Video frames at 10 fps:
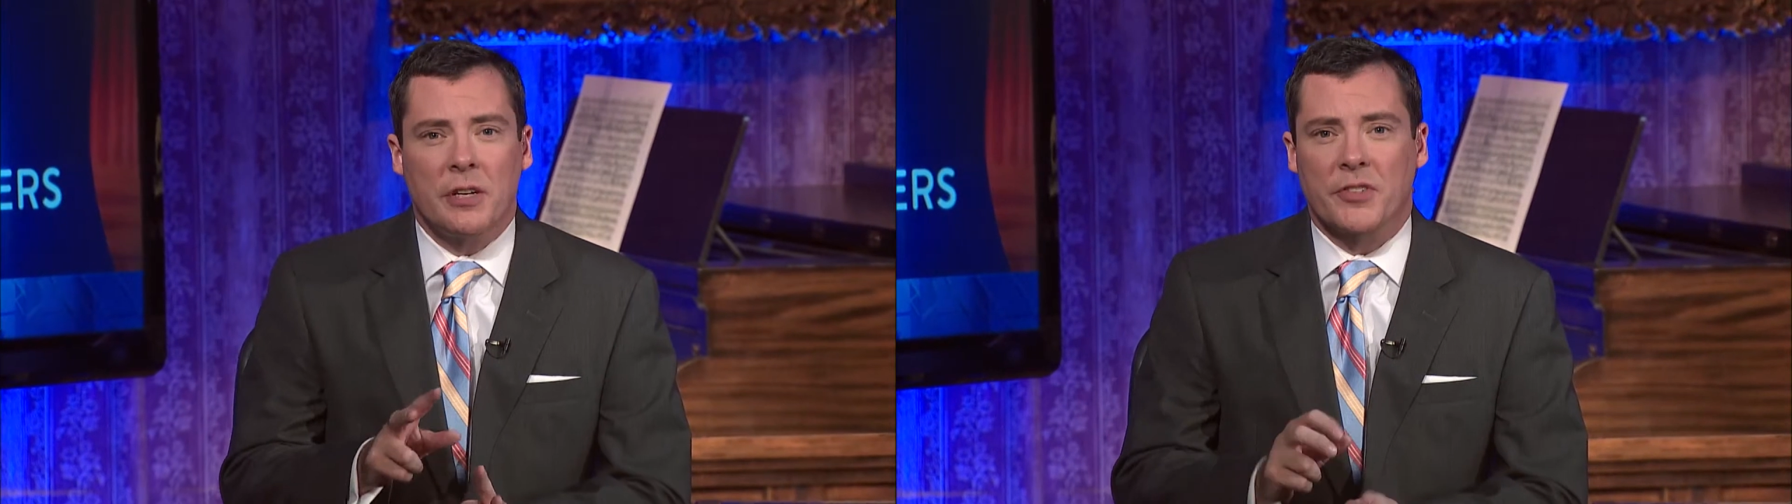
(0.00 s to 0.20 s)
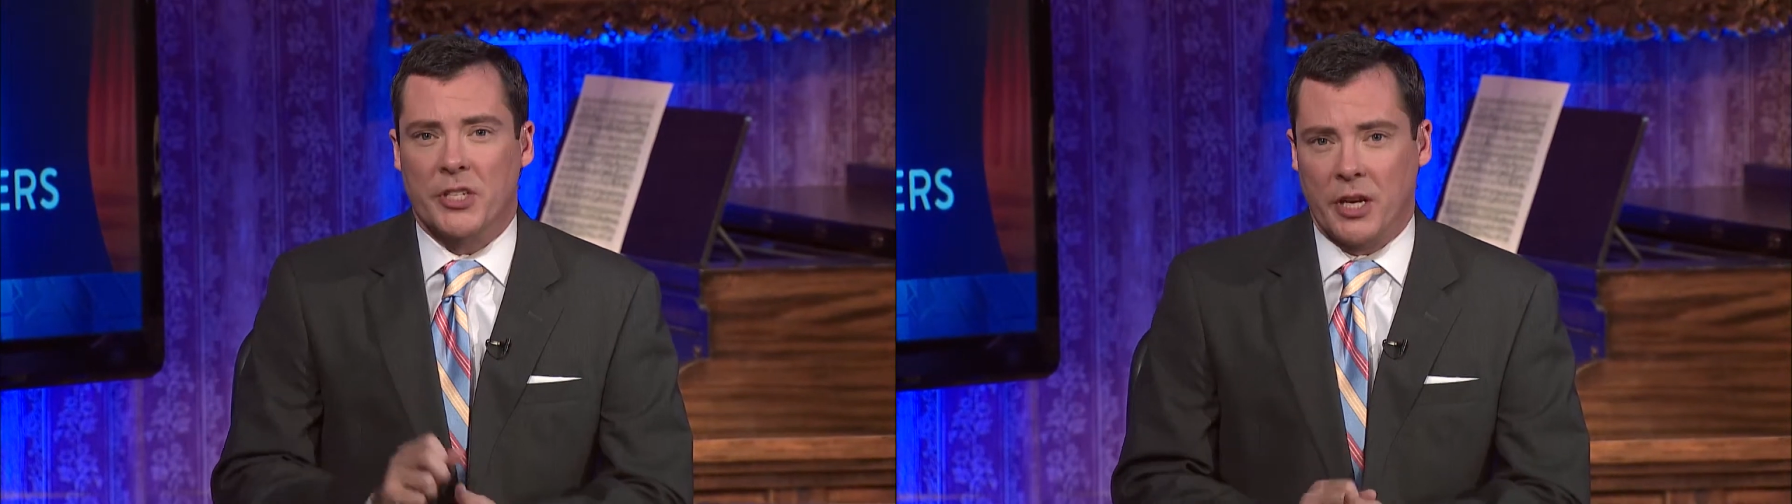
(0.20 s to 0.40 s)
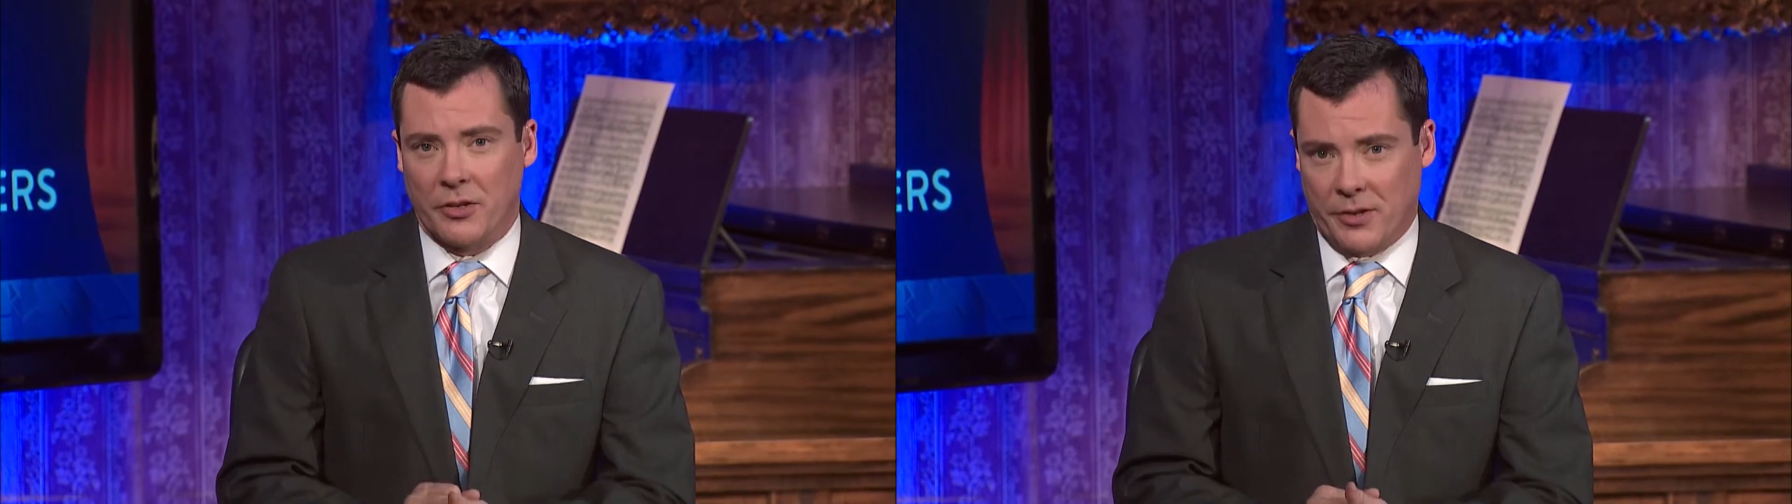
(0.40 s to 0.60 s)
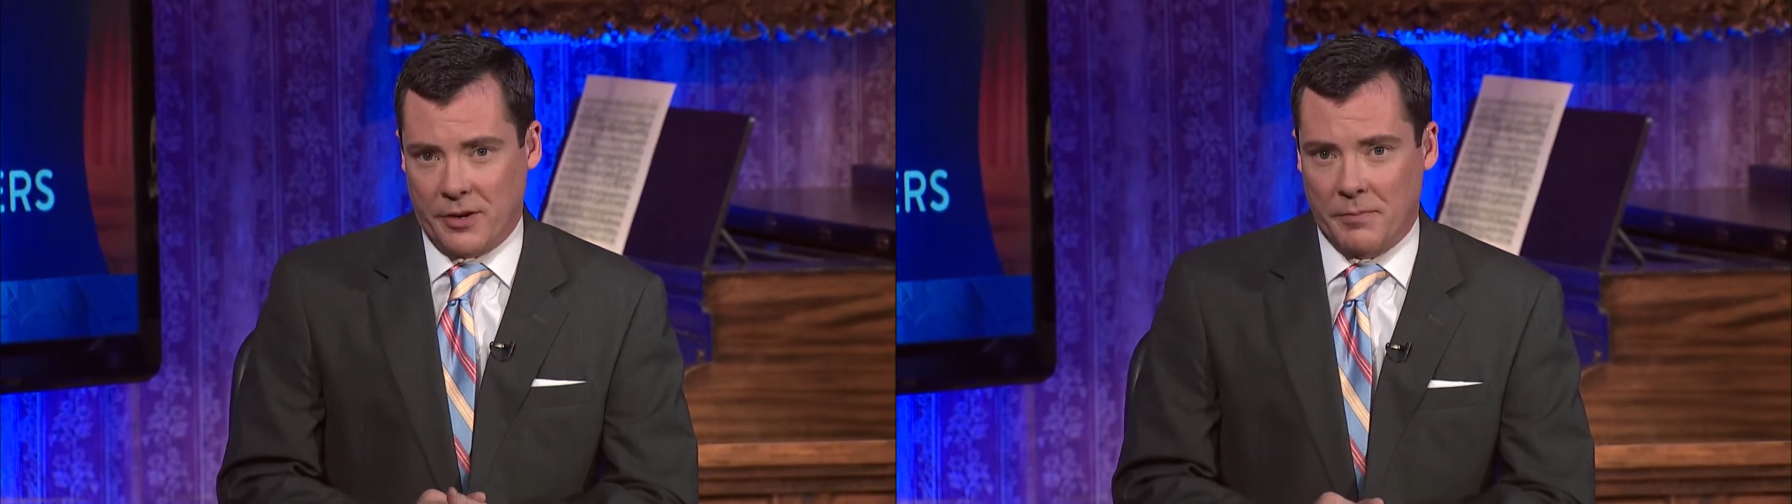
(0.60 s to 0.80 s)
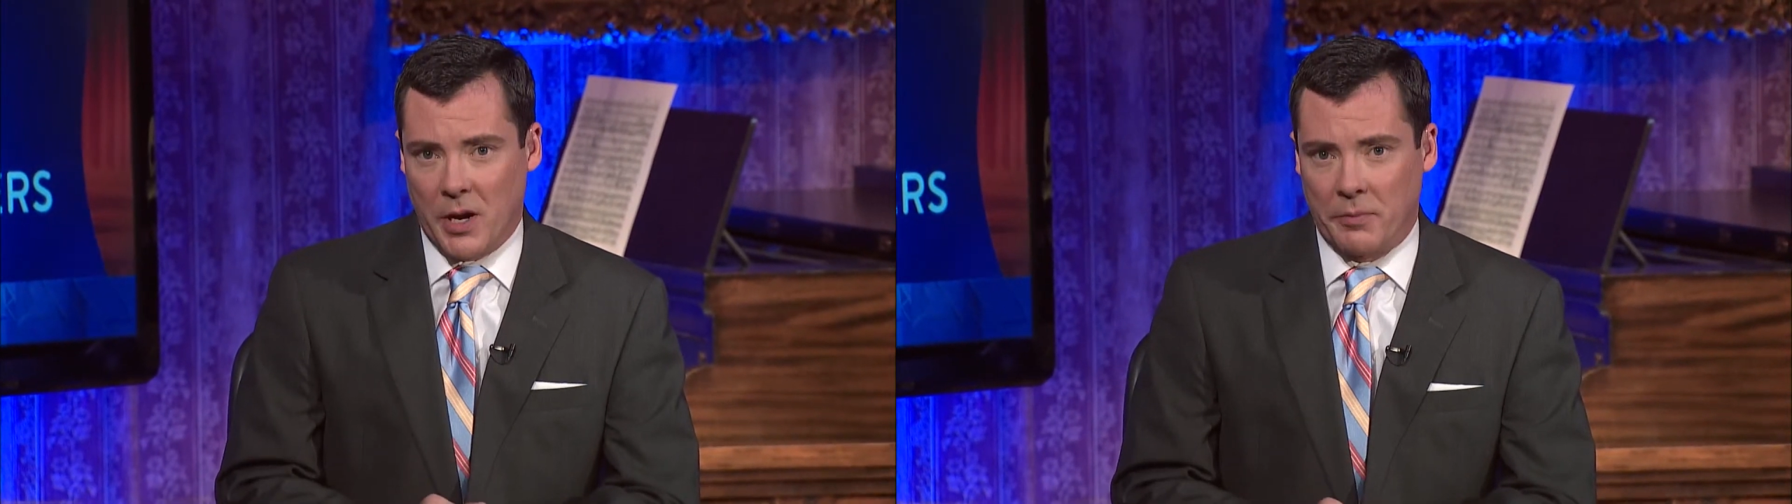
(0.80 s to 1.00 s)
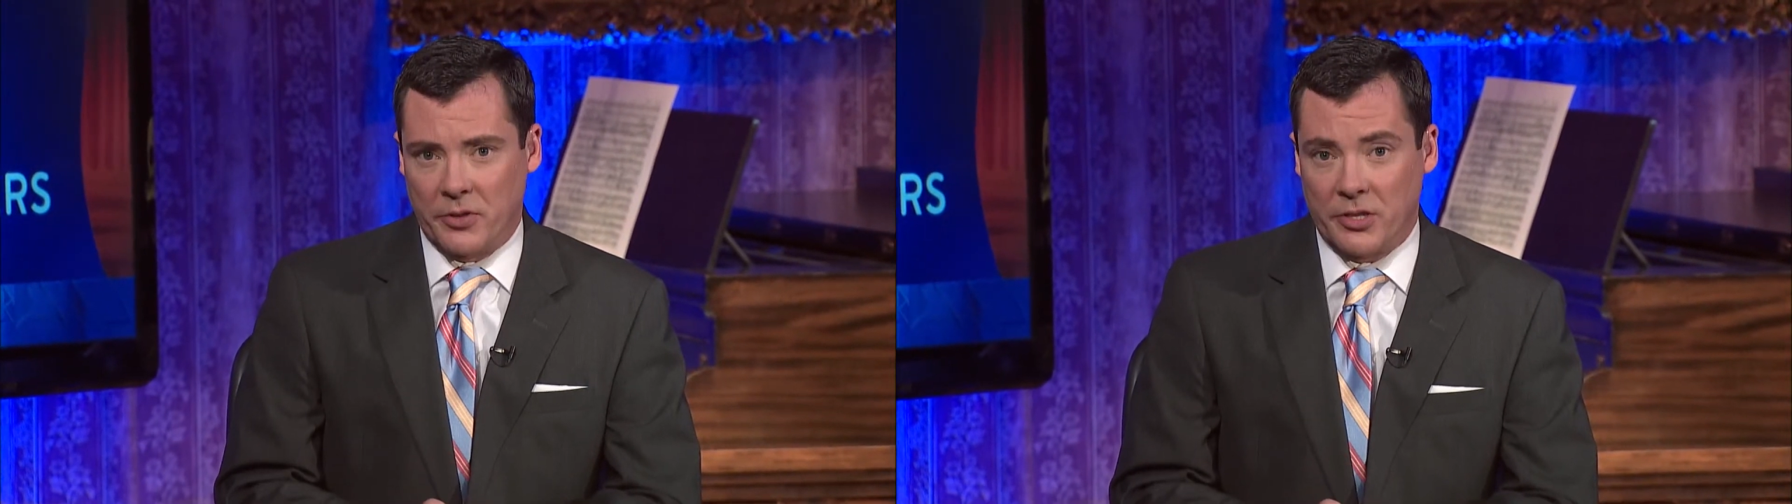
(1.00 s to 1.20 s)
of scale to their members,